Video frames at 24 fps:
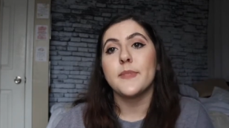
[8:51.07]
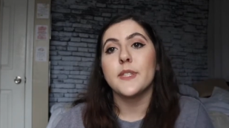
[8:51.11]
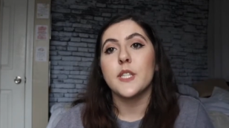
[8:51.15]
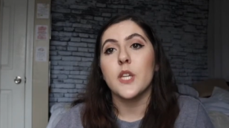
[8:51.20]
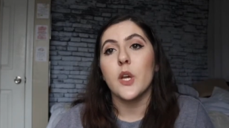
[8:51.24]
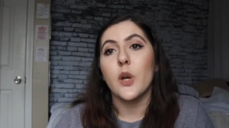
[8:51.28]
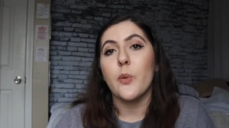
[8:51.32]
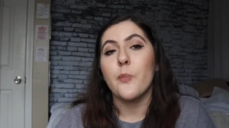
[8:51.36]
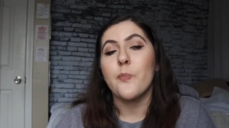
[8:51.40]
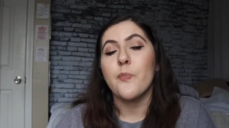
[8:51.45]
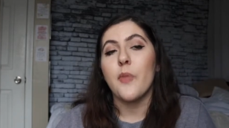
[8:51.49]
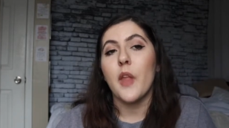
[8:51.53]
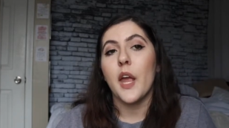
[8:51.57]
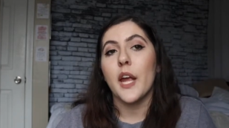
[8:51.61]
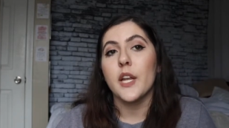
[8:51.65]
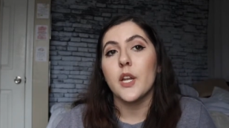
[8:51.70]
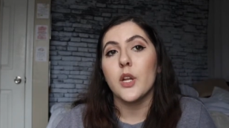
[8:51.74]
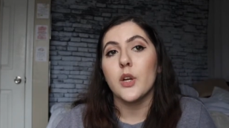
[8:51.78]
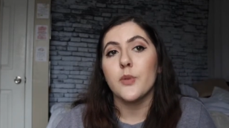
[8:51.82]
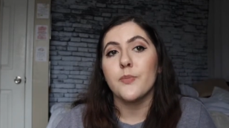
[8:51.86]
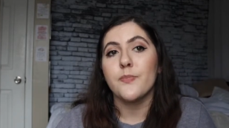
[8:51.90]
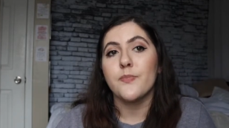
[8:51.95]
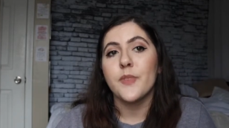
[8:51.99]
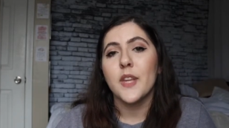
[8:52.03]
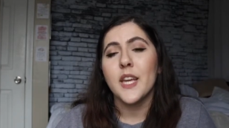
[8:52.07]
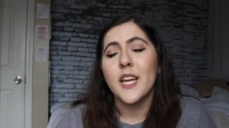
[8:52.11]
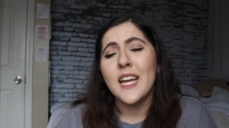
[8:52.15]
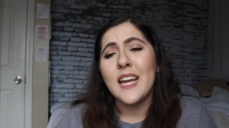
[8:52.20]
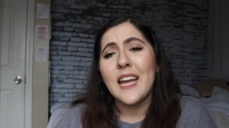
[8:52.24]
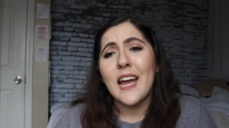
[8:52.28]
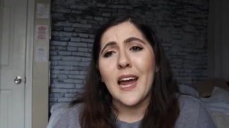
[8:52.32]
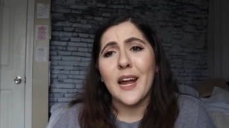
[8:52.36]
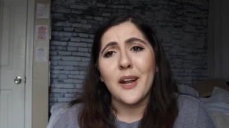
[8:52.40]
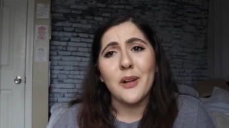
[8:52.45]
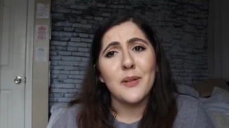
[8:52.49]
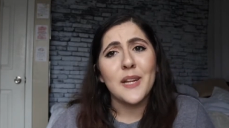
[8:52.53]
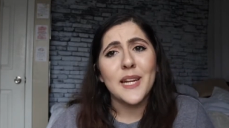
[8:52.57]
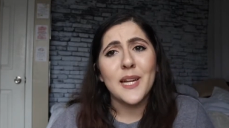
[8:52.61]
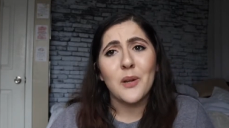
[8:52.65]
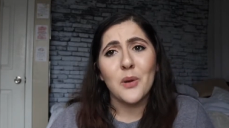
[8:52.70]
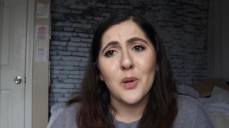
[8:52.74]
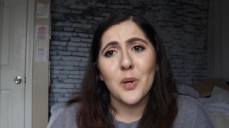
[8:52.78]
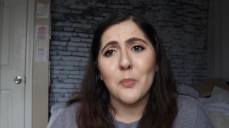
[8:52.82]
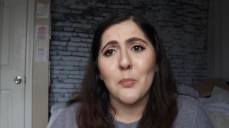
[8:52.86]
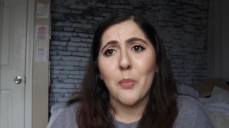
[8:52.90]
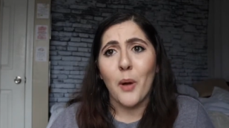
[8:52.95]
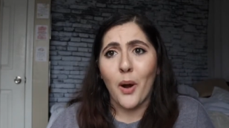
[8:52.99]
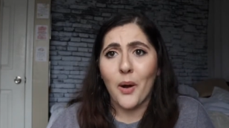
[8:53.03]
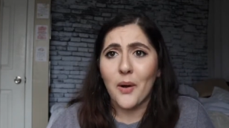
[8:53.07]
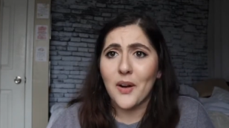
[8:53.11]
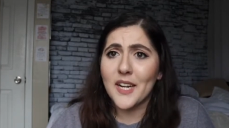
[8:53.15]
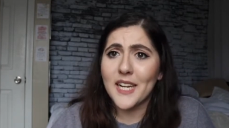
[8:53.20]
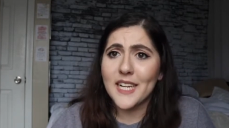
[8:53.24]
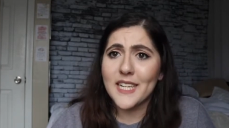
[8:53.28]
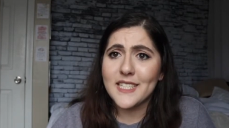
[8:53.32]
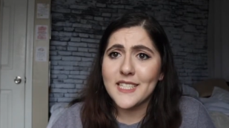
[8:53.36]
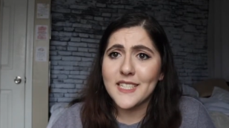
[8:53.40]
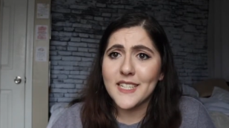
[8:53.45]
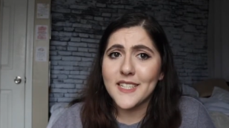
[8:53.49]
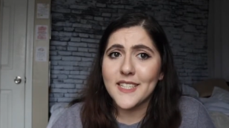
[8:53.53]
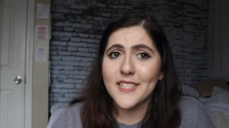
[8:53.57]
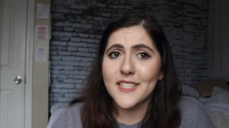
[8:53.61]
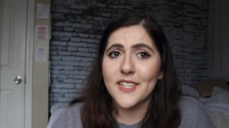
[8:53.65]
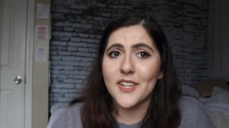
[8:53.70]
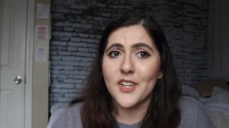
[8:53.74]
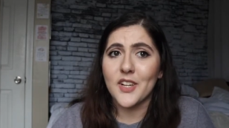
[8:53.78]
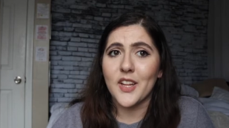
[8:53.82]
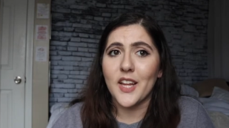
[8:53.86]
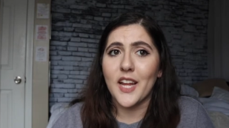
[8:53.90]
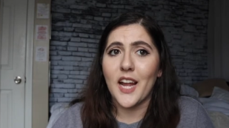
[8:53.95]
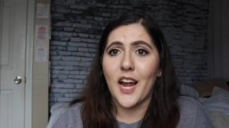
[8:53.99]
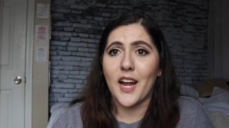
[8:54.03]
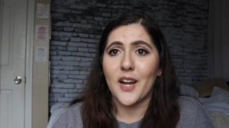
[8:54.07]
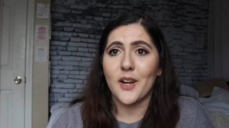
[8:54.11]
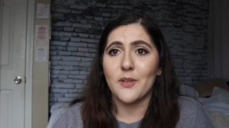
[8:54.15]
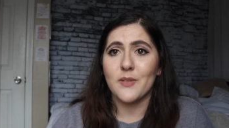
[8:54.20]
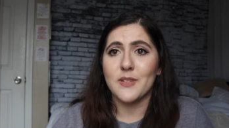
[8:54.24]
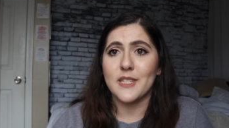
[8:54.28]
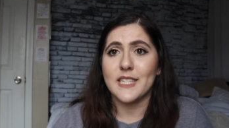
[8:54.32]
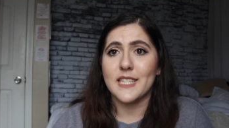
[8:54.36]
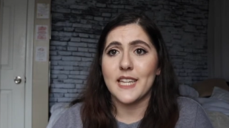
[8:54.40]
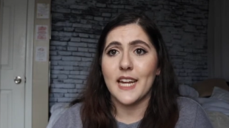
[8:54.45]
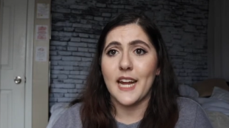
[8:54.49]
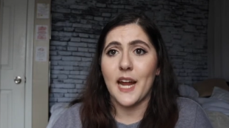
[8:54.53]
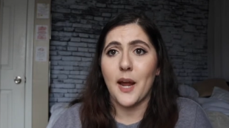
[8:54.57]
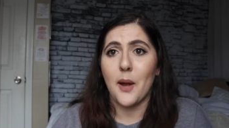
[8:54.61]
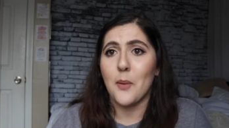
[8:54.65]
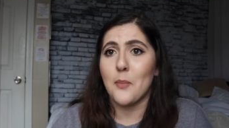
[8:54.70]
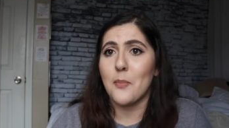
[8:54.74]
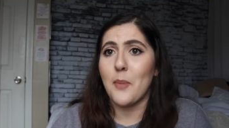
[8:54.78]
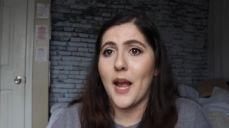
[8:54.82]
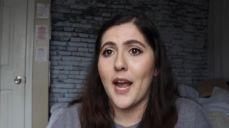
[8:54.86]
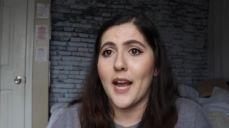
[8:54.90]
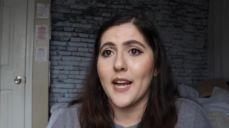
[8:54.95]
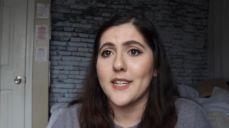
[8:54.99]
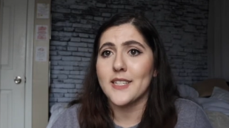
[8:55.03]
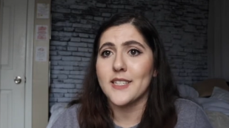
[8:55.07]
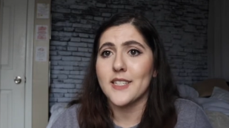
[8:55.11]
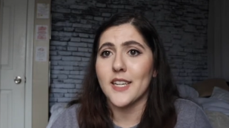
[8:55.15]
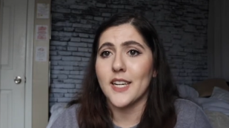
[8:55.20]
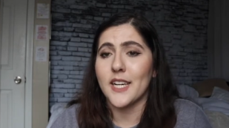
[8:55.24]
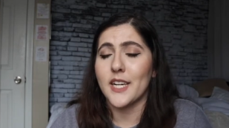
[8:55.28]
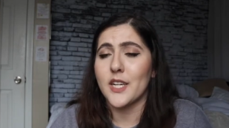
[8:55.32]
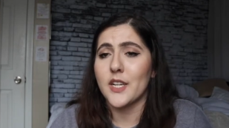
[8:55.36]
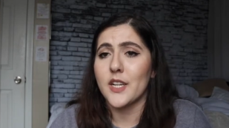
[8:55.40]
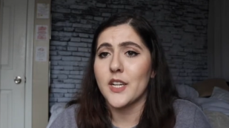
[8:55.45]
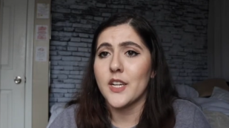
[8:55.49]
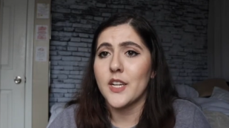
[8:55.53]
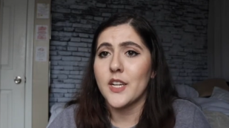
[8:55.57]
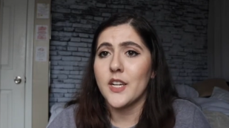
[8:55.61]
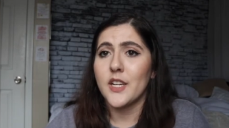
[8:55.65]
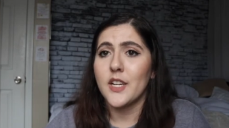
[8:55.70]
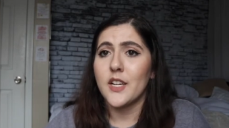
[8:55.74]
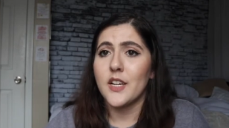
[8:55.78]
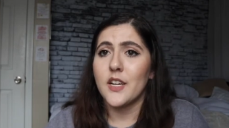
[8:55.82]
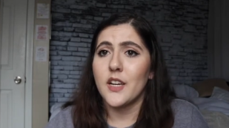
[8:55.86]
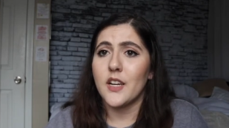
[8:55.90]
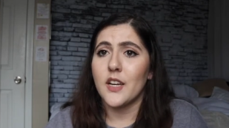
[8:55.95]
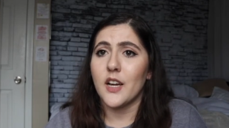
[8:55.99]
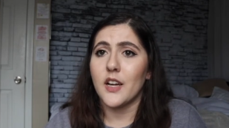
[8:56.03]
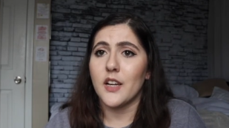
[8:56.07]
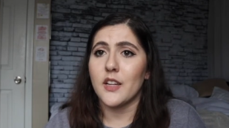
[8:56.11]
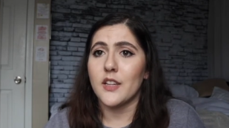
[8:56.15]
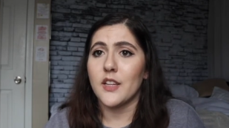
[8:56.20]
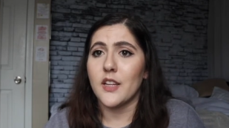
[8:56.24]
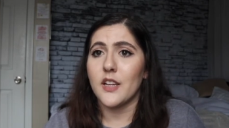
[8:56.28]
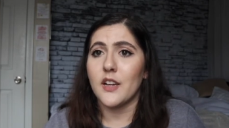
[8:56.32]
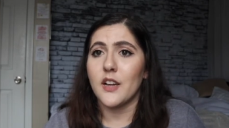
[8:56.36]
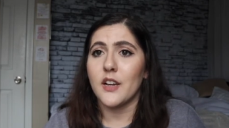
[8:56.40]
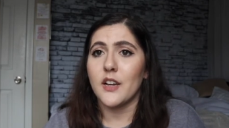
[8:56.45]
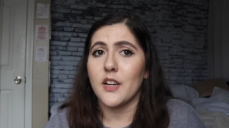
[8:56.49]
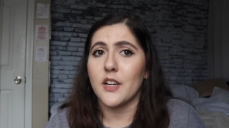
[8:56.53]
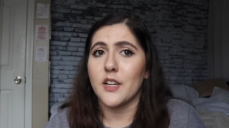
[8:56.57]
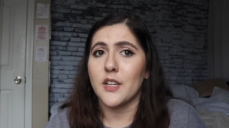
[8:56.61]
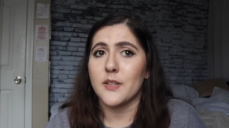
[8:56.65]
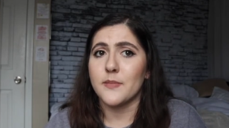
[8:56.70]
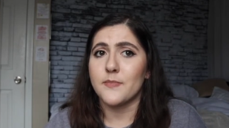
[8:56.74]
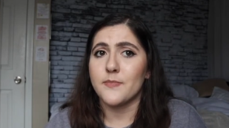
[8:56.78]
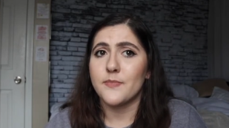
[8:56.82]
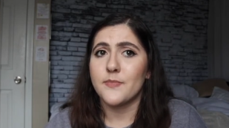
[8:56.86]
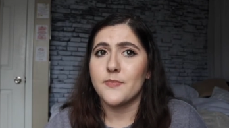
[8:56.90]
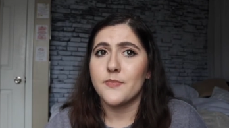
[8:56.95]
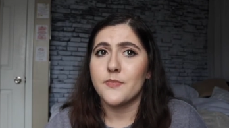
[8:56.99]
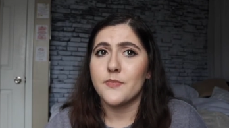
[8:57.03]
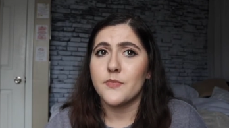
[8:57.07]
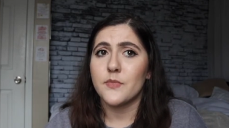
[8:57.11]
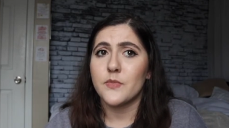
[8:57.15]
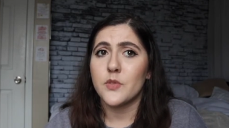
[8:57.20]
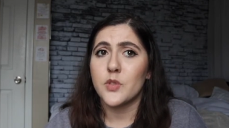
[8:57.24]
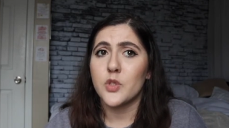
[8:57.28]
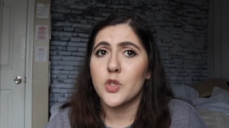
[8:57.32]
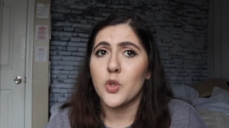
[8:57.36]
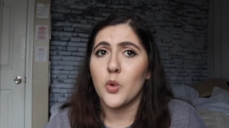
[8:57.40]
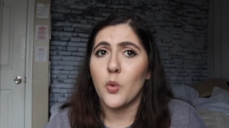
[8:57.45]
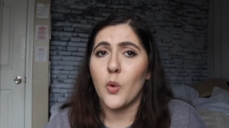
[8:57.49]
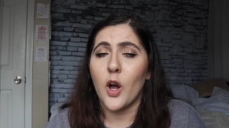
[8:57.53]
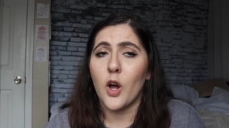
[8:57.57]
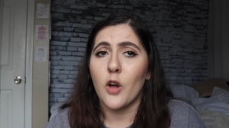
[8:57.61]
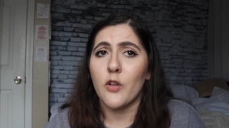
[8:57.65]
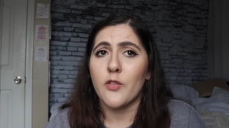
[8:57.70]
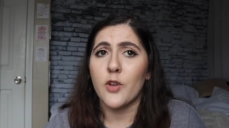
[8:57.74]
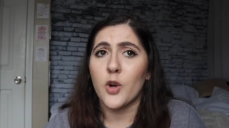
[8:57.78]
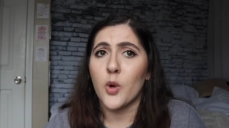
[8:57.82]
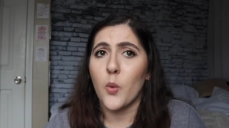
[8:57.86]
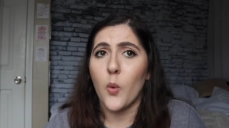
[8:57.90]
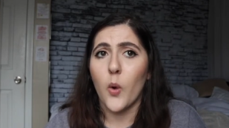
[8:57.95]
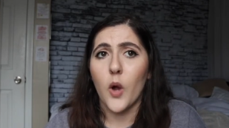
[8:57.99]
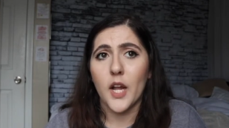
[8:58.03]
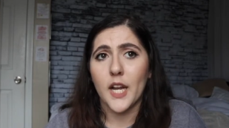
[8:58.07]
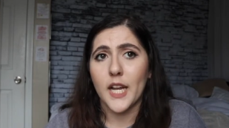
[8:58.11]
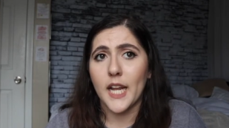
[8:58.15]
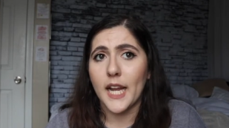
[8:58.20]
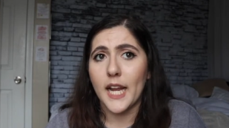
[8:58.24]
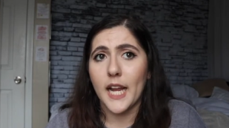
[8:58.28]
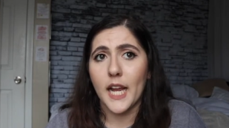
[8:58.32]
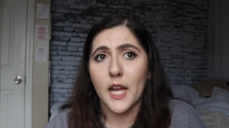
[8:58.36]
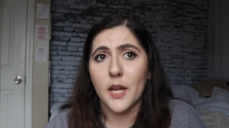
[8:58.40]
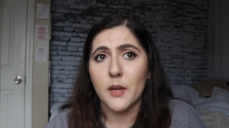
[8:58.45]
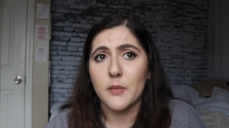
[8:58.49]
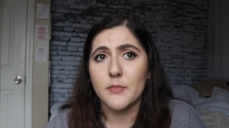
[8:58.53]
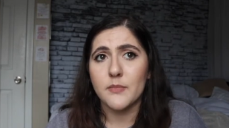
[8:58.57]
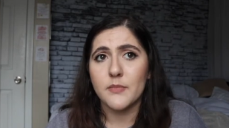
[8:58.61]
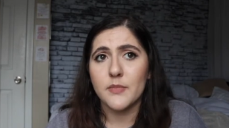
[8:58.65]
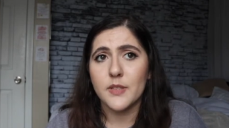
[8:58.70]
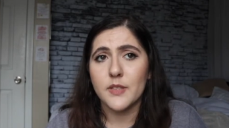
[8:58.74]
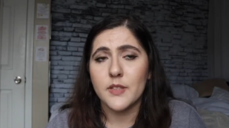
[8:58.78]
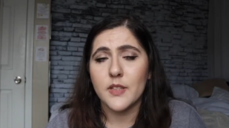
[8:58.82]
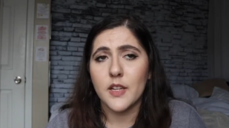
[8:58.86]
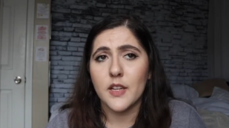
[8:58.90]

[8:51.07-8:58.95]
So I don't, I don't like go to parties necessarily. I don't stay out past like um, 12 or 1 a.m.